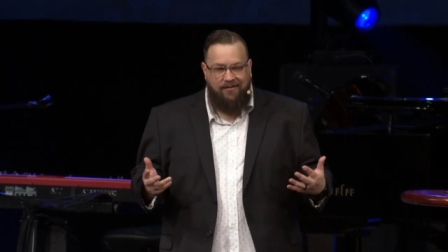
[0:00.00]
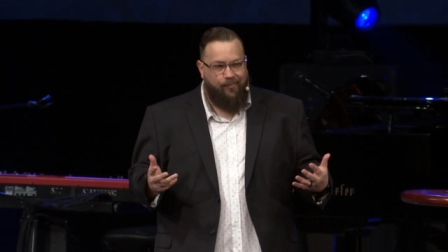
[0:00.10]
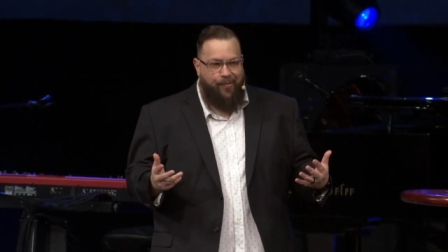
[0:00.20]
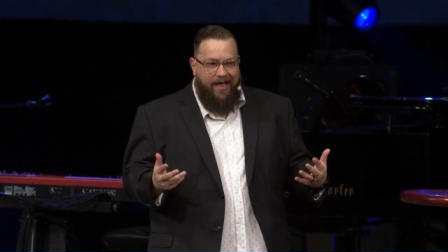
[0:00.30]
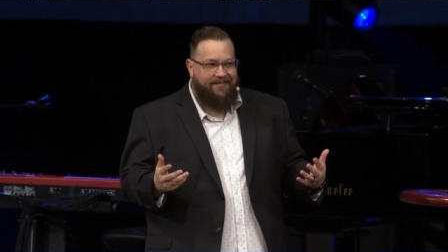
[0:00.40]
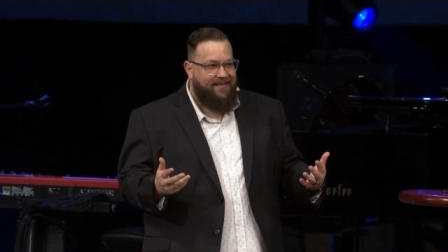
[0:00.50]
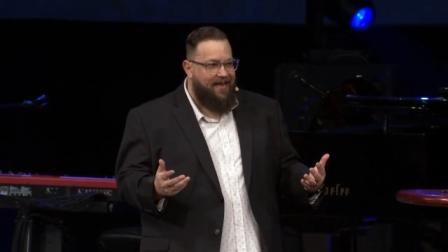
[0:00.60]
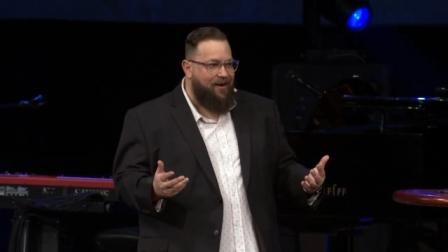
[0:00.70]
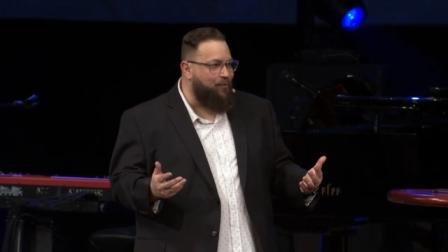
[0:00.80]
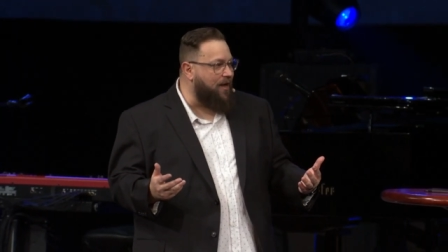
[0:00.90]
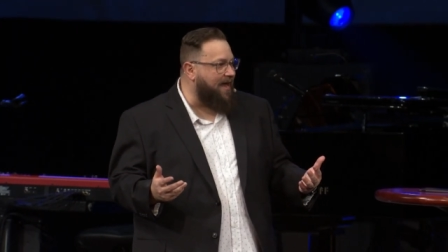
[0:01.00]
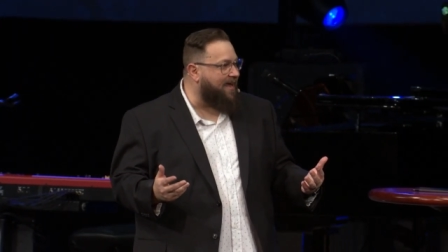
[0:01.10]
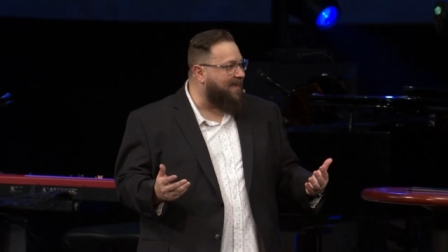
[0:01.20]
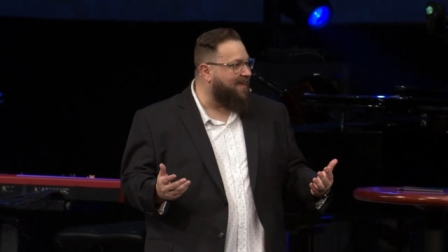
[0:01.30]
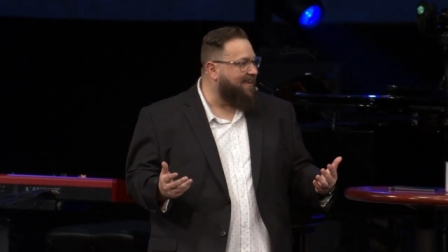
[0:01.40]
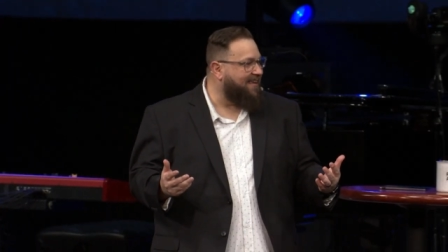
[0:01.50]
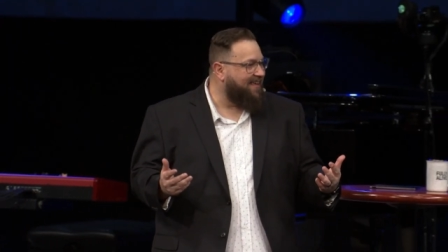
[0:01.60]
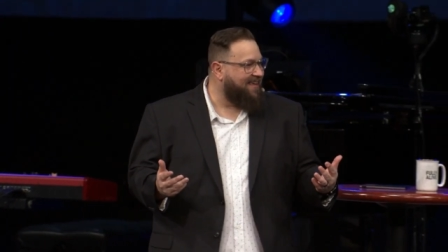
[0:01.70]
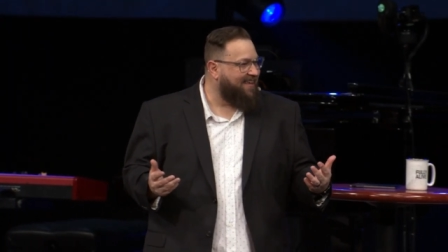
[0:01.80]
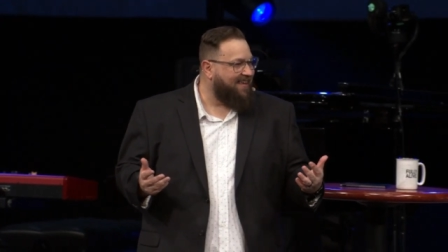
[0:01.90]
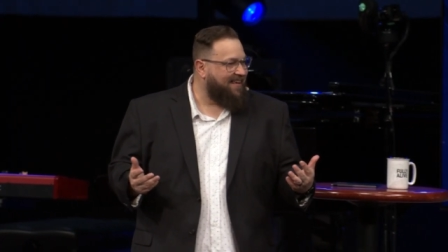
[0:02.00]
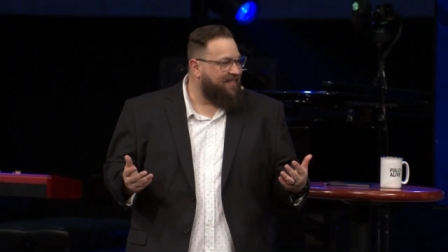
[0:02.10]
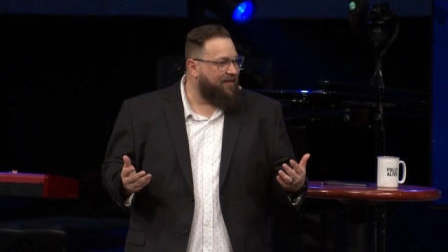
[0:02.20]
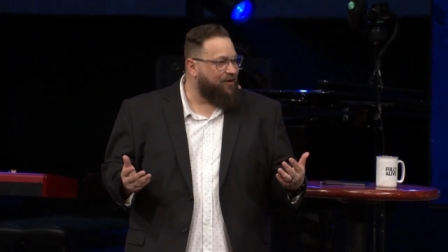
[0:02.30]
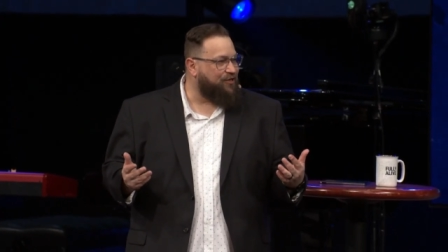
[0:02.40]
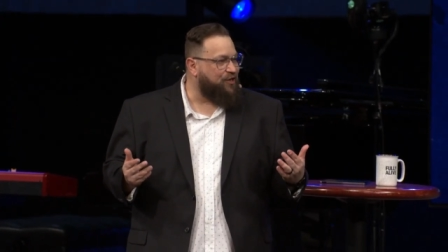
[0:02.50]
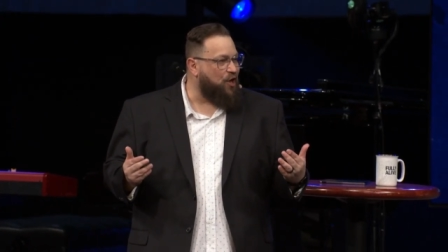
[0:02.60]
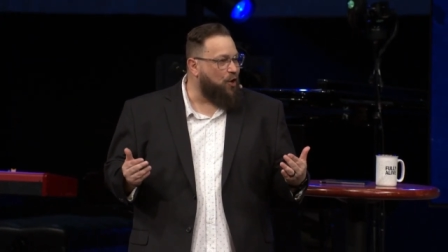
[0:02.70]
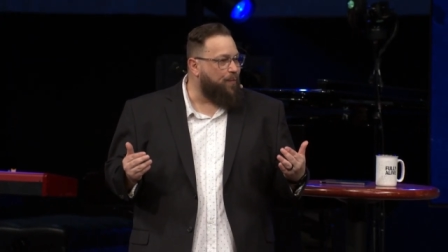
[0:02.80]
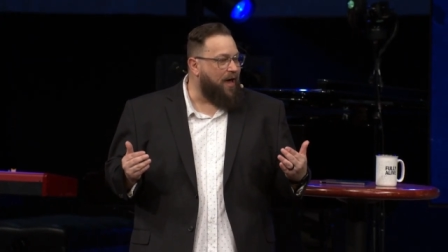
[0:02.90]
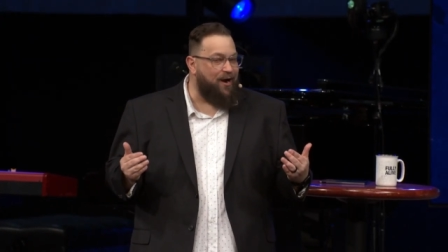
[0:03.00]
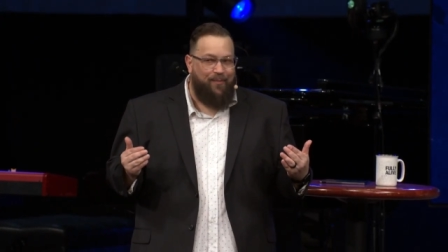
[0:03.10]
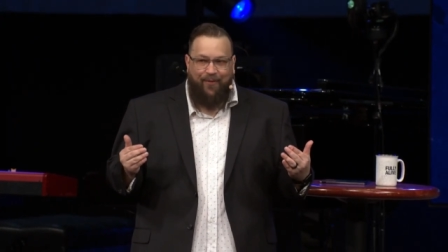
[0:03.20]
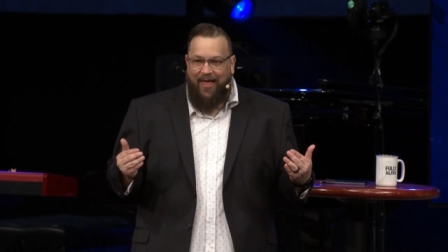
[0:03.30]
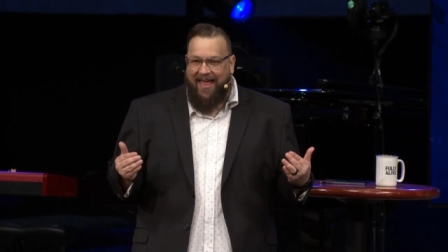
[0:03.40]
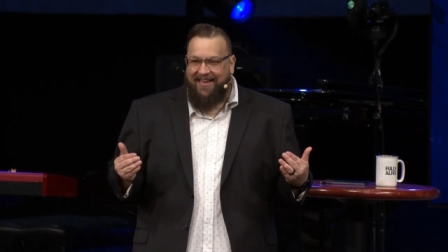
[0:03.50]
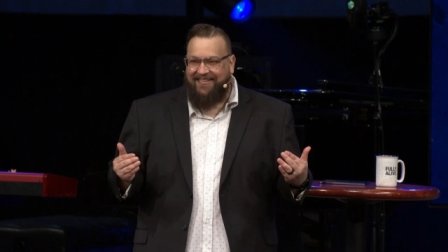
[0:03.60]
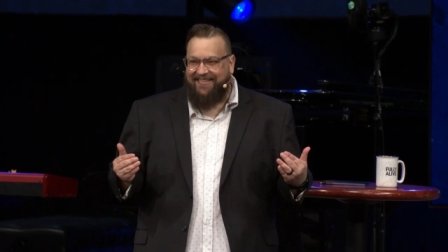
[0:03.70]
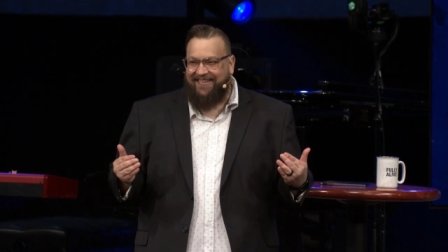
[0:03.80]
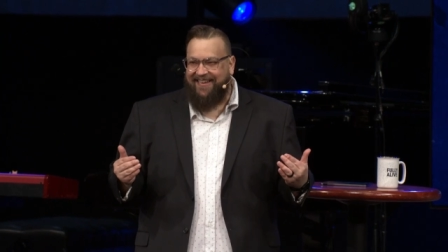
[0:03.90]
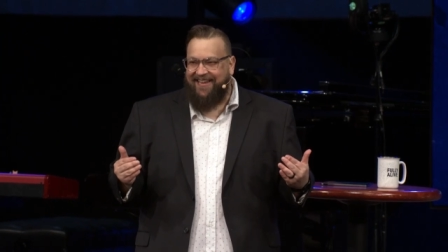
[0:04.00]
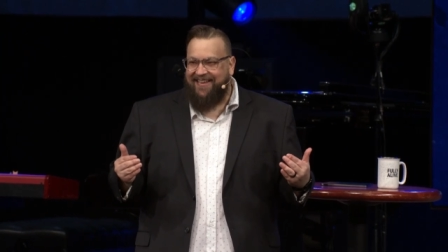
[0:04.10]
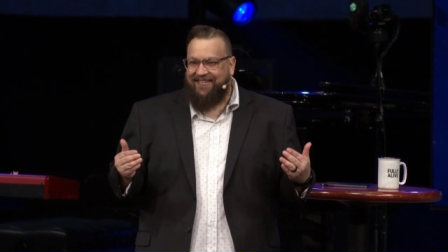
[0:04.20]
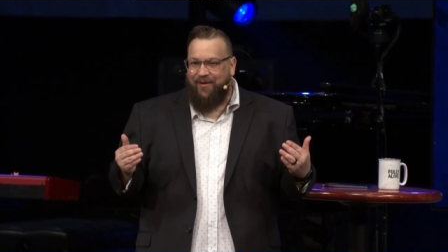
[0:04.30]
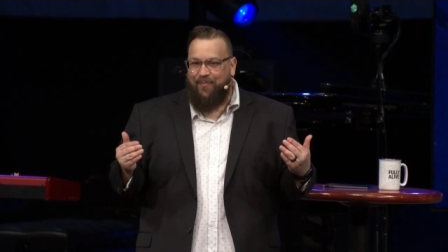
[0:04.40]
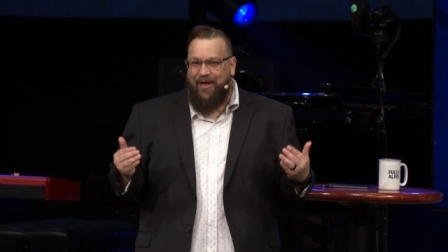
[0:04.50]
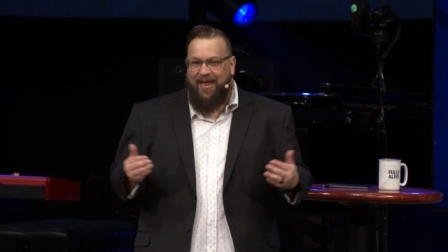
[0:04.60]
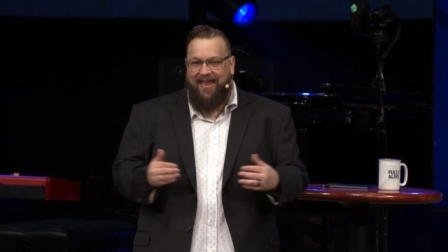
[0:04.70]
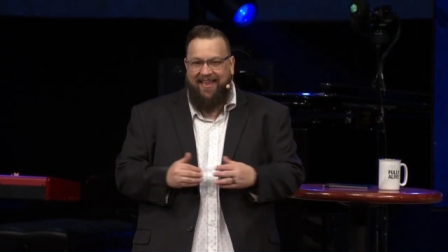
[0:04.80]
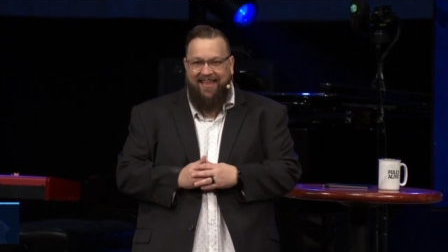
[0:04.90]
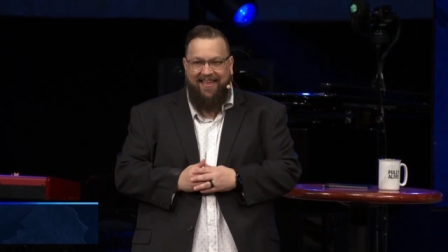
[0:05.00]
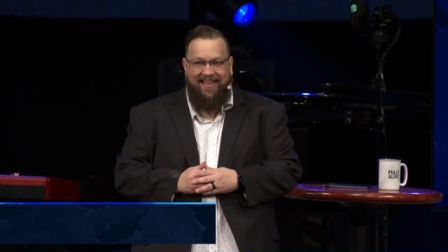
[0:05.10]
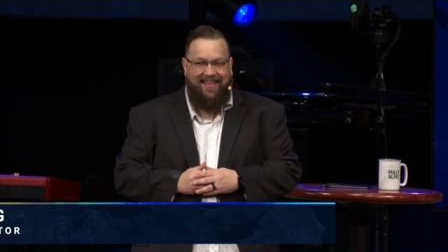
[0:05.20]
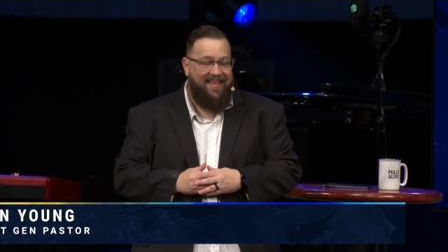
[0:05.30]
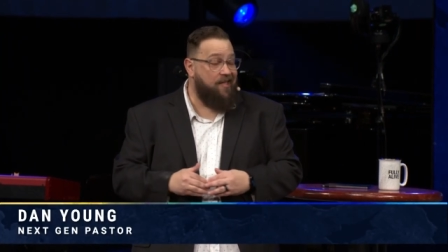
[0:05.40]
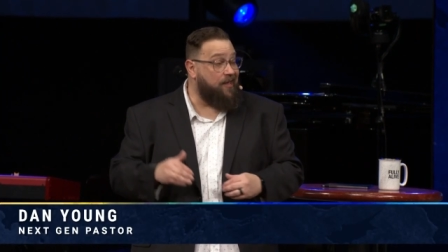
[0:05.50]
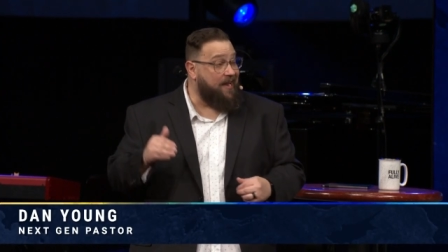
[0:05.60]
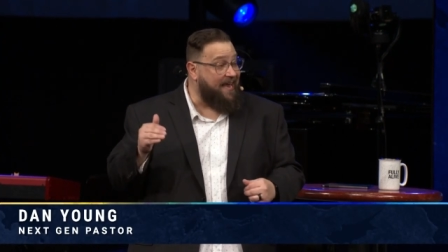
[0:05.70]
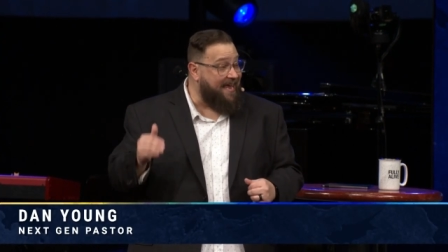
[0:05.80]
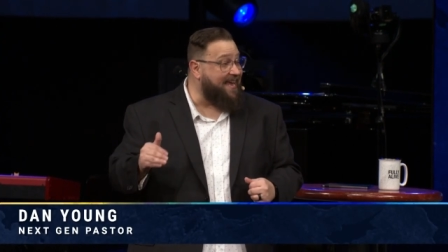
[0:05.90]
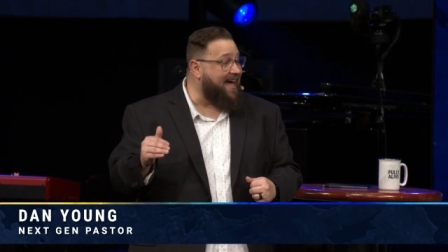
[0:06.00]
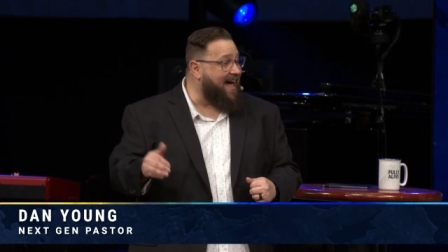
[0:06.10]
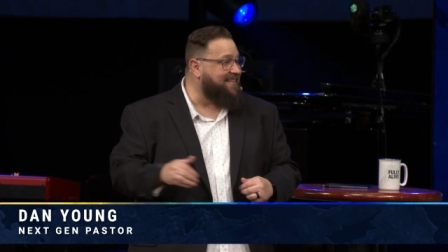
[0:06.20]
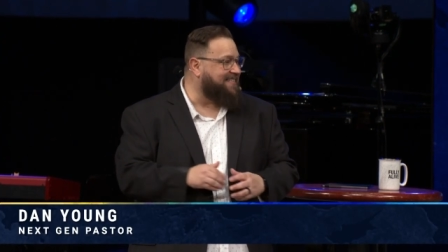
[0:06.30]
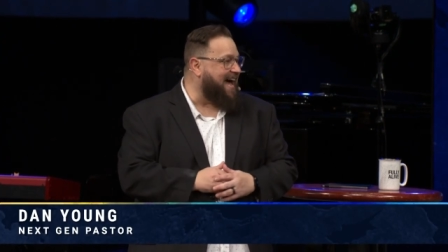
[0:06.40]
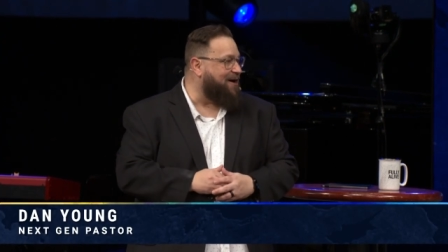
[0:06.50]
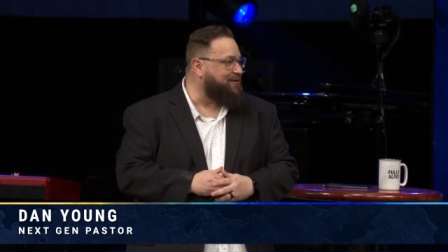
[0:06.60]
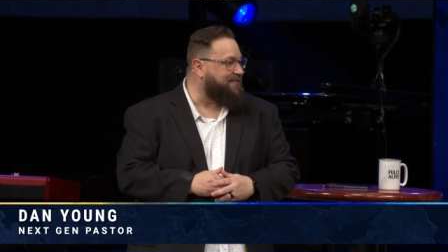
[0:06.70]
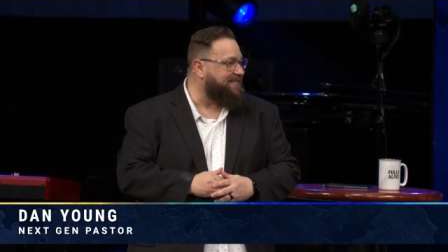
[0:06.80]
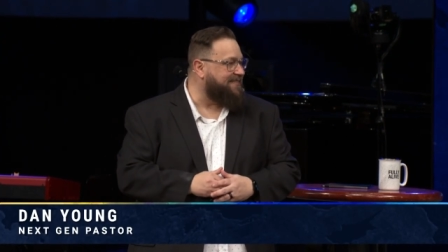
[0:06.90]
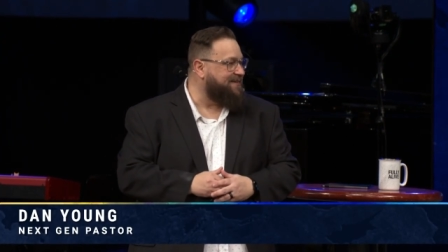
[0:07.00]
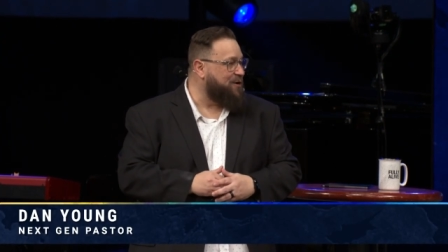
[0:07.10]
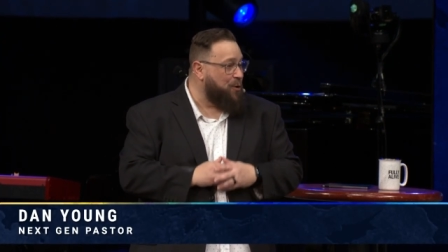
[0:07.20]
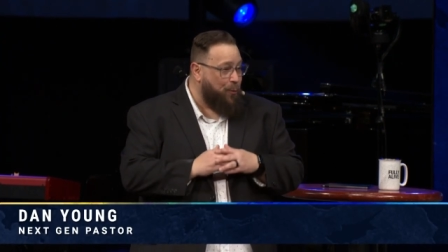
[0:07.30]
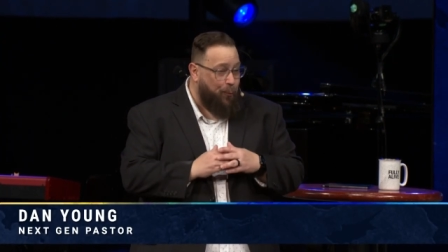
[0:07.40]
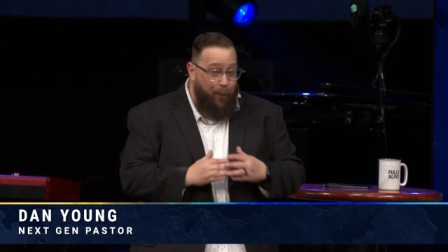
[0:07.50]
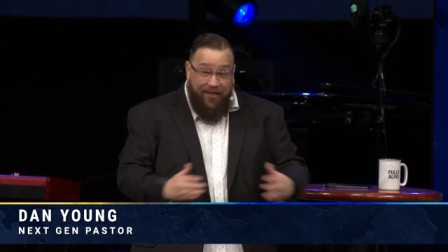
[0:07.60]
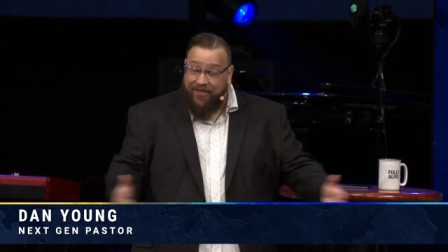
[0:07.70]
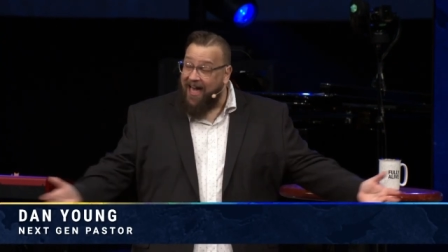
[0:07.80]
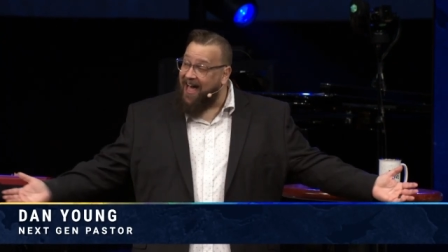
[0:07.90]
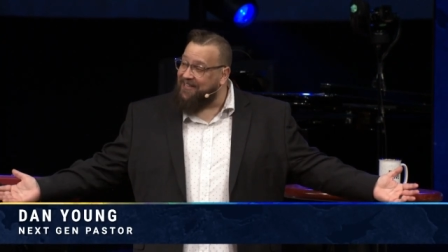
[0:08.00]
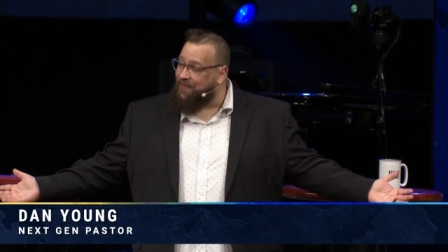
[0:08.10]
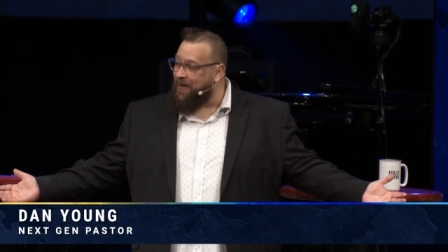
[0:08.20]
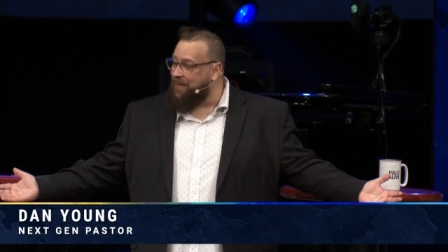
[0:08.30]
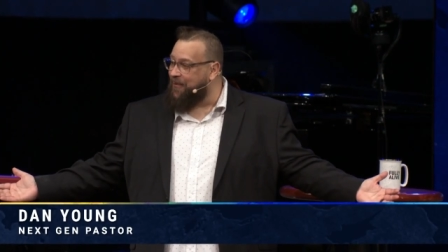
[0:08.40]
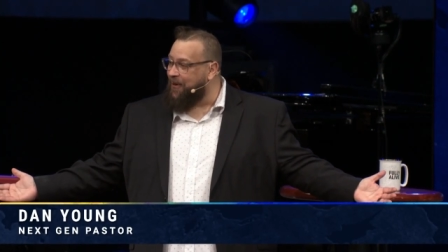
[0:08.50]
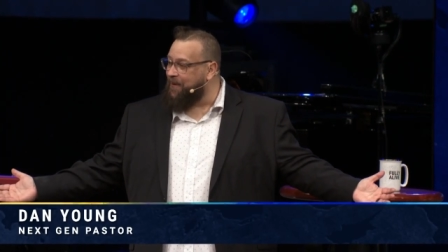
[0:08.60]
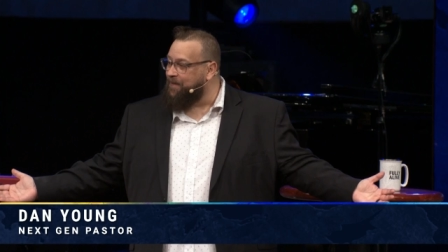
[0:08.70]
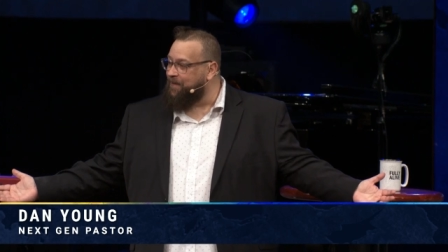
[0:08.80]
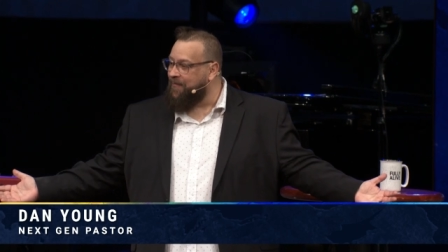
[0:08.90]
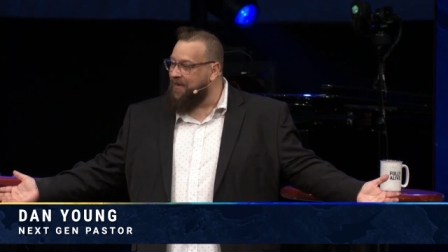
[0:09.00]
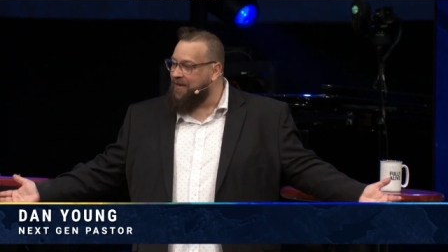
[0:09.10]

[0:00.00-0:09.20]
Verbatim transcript: Best day of the week. There's no better place to be than in God's house with God's people,